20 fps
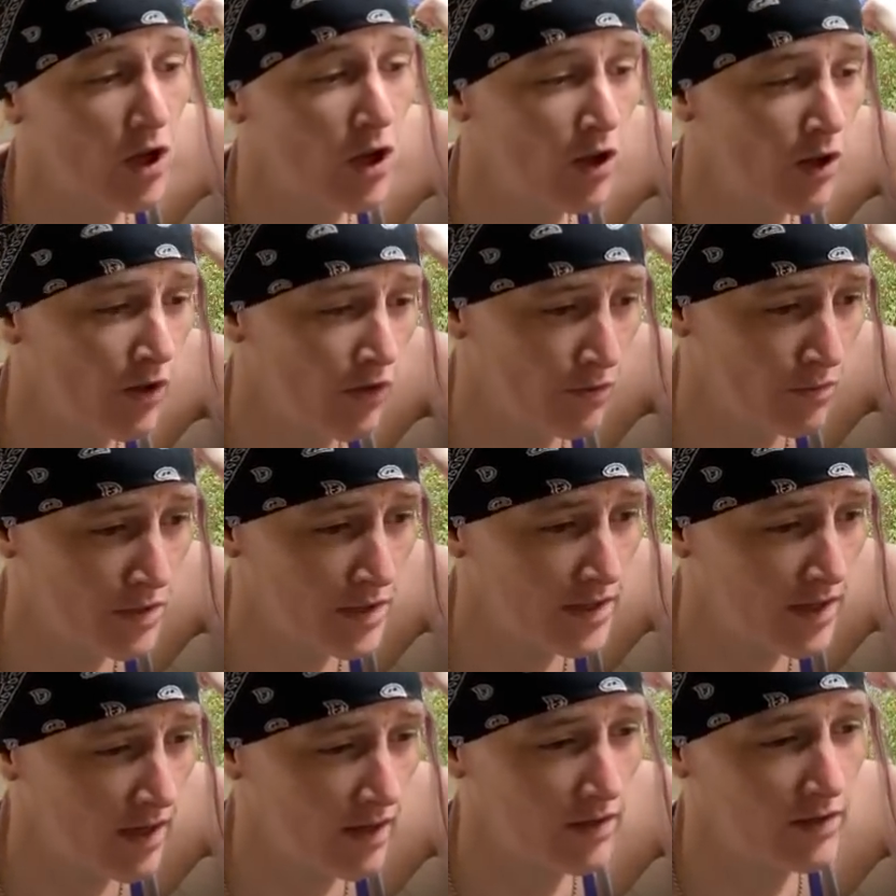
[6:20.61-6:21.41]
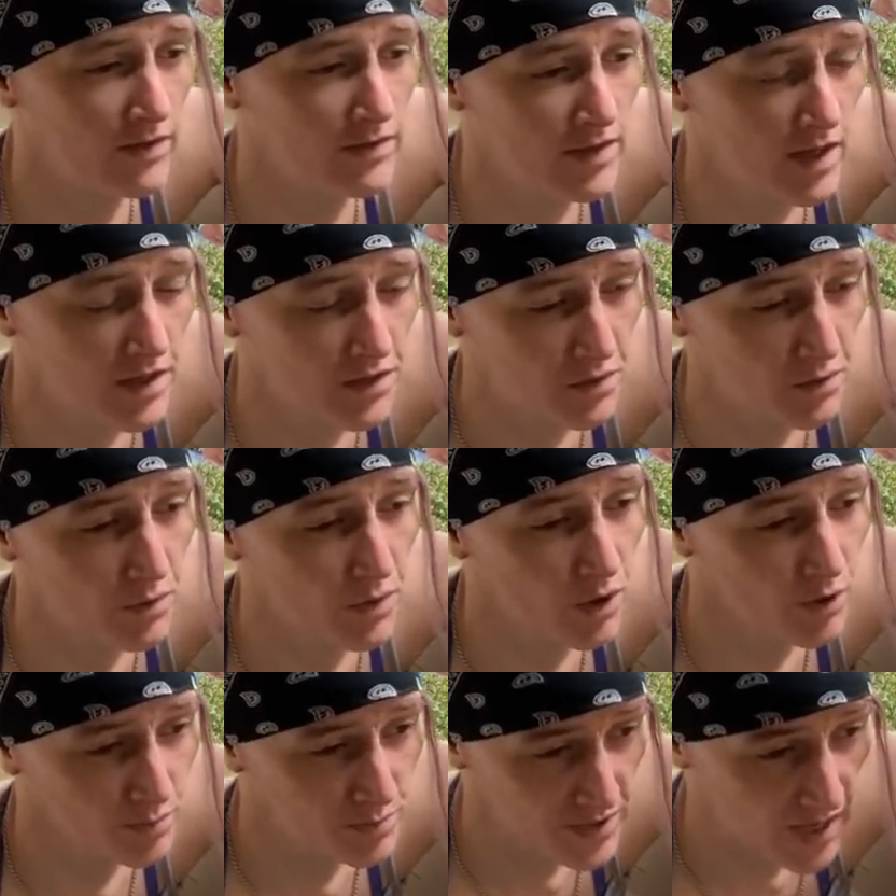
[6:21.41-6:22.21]
all the way down and take the
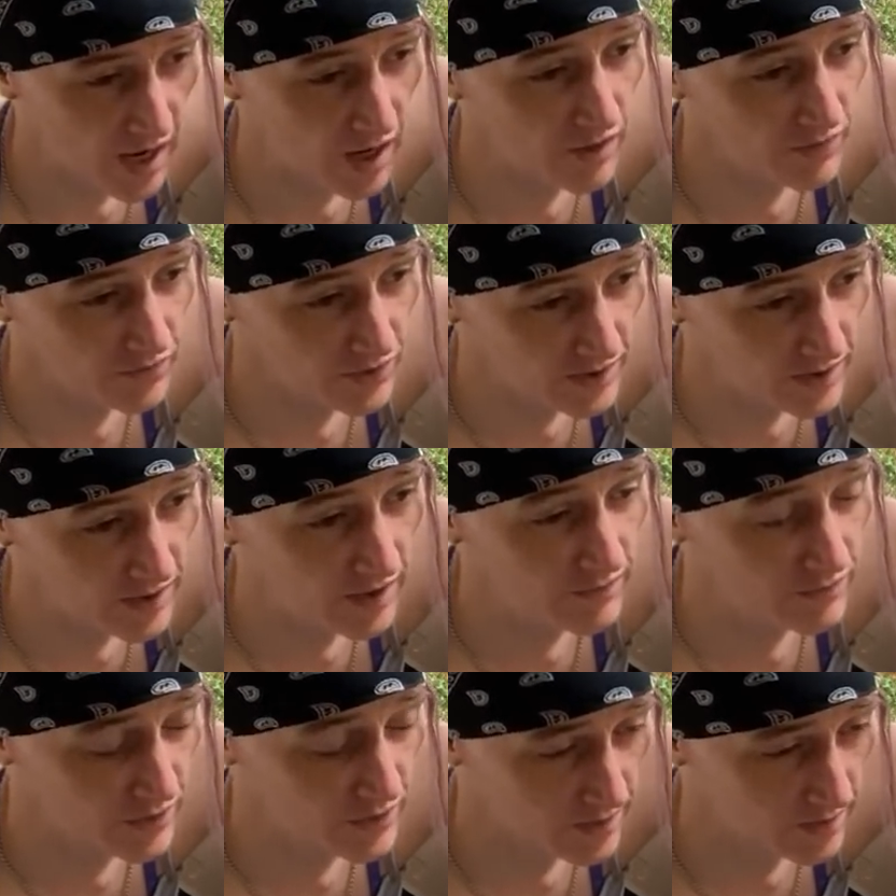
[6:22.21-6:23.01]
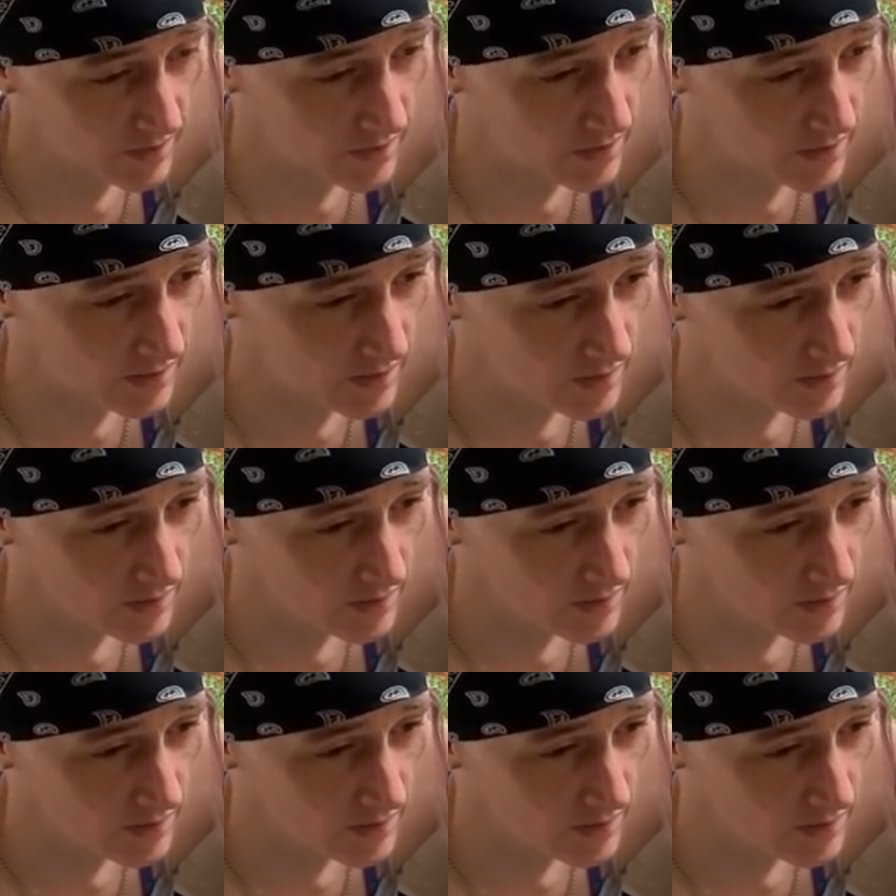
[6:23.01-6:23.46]
ropes out of it and everything.